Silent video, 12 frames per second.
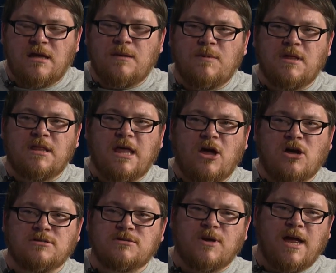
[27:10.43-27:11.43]
I mean, mm-hmm. they
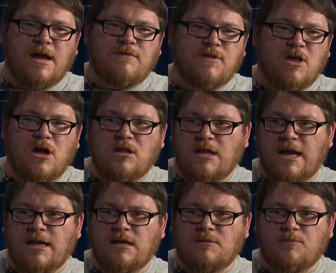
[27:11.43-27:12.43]
also have the
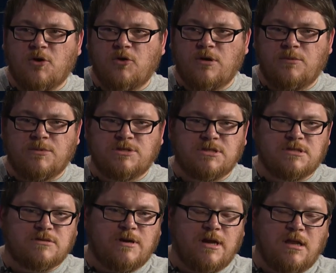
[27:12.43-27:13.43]
online component, which
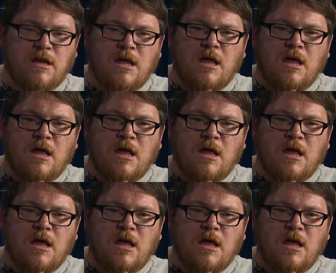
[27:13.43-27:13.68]
is great,